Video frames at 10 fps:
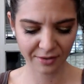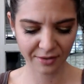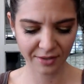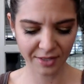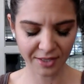
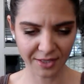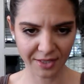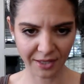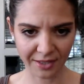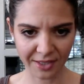This is
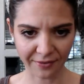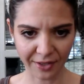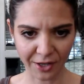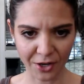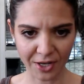saying
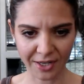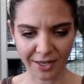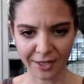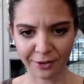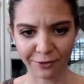
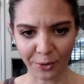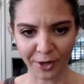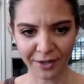794.